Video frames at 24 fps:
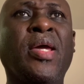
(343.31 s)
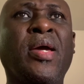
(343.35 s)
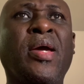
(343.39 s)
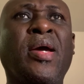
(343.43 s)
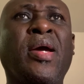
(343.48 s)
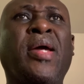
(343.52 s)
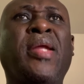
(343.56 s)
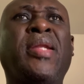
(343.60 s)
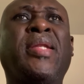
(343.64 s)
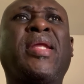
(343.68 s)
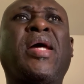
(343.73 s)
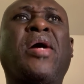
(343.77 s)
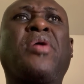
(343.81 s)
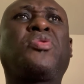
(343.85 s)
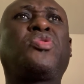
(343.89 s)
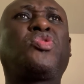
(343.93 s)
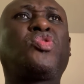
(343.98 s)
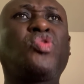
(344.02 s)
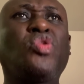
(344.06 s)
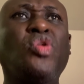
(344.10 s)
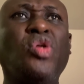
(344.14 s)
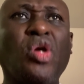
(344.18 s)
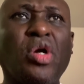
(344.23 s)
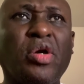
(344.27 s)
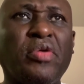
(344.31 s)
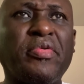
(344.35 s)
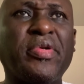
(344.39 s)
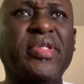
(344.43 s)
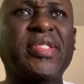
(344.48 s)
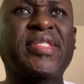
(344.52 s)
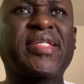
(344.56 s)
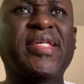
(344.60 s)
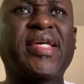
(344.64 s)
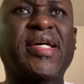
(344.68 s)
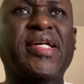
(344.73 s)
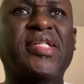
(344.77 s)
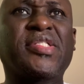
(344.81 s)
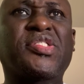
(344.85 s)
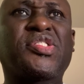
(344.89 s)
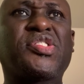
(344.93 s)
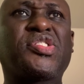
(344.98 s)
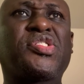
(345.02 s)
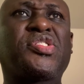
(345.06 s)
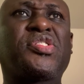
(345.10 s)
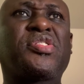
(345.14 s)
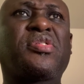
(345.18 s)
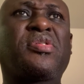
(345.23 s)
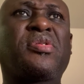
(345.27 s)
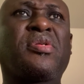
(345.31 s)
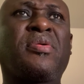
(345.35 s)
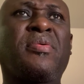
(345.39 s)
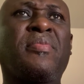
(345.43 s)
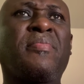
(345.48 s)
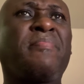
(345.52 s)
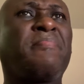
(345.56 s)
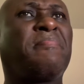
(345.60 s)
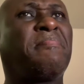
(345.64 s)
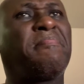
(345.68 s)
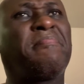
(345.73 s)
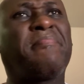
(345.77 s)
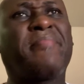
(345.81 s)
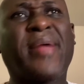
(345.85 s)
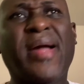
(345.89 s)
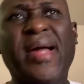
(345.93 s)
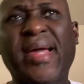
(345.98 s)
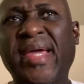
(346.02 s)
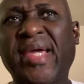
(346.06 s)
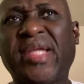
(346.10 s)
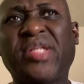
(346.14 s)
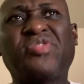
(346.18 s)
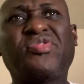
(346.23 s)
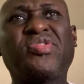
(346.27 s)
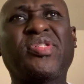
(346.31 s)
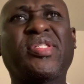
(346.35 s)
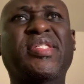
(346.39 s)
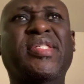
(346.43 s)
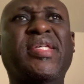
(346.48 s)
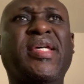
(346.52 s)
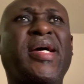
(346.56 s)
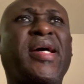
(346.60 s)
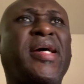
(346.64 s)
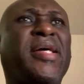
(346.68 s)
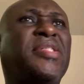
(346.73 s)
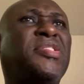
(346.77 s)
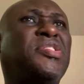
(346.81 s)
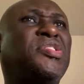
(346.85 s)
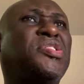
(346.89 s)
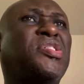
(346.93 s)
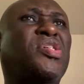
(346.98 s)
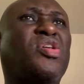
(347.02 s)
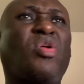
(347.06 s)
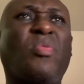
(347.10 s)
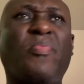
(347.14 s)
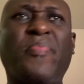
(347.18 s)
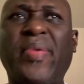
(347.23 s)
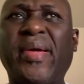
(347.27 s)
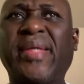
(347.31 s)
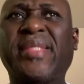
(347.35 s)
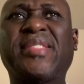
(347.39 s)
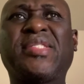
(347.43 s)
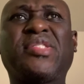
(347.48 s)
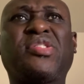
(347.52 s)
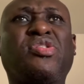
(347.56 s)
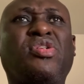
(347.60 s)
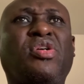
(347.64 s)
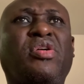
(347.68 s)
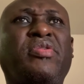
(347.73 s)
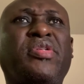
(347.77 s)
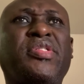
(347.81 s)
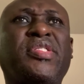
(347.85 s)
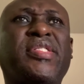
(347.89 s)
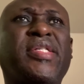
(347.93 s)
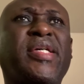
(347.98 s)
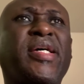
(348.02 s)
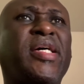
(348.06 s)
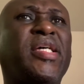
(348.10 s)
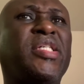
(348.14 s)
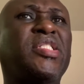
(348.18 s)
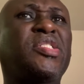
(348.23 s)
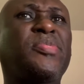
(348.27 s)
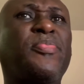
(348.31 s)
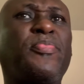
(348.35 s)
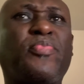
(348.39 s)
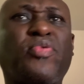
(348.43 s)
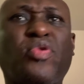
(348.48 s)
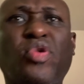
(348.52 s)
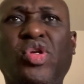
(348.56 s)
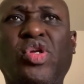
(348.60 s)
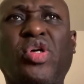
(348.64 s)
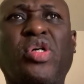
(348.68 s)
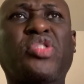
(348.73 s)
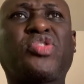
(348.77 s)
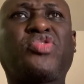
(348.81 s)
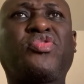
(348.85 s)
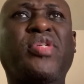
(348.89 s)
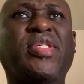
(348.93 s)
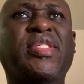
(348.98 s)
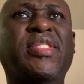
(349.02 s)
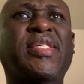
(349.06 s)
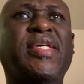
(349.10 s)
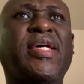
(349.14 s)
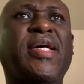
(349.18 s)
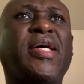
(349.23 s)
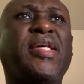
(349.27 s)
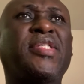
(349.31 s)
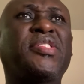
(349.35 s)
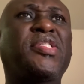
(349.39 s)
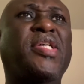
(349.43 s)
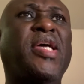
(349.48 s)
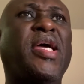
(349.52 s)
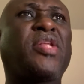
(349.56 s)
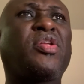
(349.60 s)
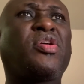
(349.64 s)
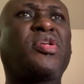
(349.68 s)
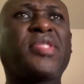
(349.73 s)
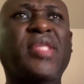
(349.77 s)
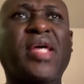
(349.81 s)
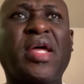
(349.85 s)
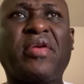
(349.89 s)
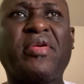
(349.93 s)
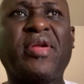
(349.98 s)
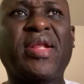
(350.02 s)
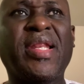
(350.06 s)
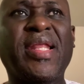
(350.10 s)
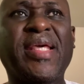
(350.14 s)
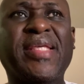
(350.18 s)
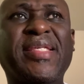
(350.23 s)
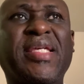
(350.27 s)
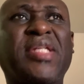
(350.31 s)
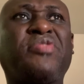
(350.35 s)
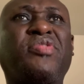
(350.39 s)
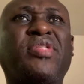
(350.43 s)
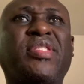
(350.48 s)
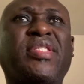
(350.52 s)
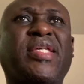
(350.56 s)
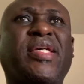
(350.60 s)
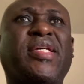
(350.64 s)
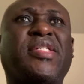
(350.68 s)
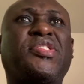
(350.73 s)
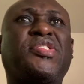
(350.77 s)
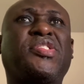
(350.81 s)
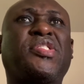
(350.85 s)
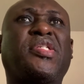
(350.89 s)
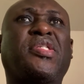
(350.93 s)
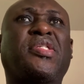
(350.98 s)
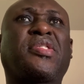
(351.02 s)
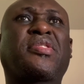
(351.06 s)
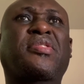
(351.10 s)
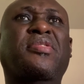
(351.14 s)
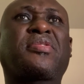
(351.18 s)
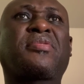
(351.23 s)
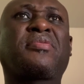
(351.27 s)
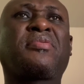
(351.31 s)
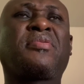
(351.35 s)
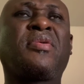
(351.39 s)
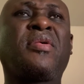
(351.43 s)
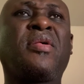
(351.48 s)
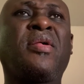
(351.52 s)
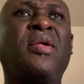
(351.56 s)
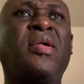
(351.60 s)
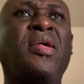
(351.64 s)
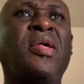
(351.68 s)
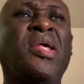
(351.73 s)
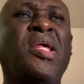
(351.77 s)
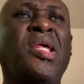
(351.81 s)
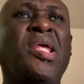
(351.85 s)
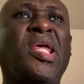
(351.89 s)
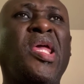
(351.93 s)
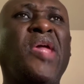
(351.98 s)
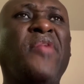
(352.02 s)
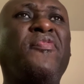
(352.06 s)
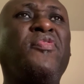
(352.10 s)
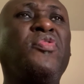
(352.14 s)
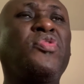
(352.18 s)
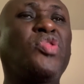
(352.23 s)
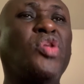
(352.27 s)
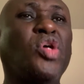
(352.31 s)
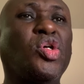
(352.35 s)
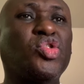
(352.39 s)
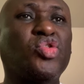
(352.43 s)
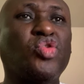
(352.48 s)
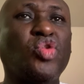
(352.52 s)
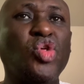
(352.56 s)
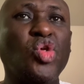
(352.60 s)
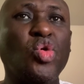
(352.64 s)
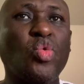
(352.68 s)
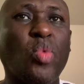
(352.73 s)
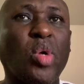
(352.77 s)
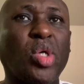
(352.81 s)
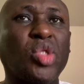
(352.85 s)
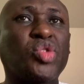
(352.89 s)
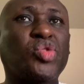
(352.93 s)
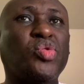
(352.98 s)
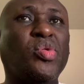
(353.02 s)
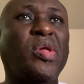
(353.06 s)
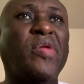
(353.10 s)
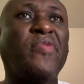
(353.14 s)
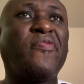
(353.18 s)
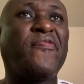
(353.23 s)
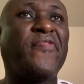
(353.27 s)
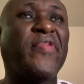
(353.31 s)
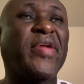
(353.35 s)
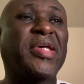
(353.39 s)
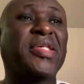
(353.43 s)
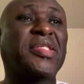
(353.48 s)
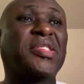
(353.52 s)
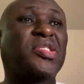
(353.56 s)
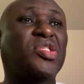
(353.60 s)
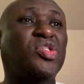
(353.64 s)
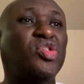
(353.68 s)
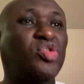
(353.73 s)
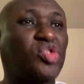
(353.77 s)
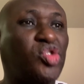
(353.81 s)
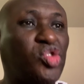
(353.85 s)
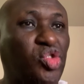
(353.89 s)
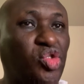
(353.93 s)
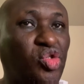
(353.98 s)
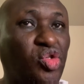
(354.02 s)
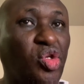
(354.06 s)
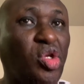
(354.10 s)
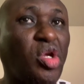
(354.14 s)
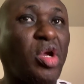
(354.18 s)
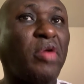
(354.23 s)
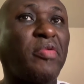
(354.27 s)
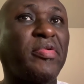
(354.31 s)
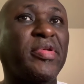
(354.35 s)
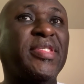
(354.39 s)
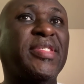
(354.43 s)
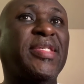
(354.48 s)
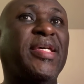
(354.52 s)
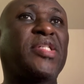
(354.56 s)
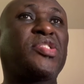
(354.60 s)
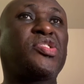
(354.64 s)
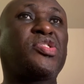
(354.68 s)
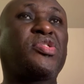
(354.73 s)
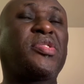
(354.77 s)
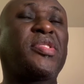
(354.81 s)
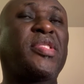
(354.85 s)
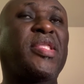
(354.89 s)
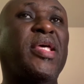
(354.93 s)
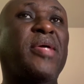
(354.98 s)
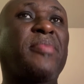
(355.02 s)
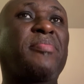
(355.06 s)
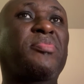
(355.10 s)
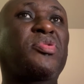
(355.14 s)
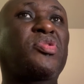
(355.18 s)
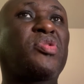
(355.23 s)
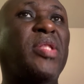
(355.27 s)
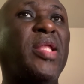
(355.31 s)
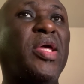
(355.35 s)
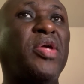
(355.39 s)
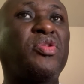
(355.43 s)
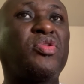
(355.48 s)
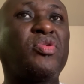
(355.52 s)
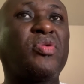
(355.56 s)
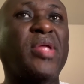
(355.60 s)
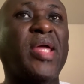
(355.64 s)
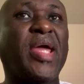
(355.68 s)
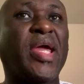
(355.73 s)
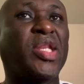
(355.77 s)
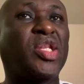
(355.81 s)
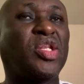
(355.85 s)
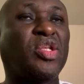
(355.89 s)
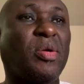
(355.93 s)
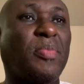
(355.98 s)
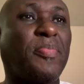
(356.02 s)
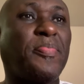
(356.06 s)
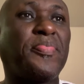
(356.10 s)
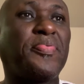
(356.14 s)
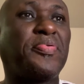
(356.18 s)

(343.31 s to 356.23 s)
Now, do your research, market research, competitor research, product research, and other related researches. Even those who you want to invest, you should do your research on them so that you don't end up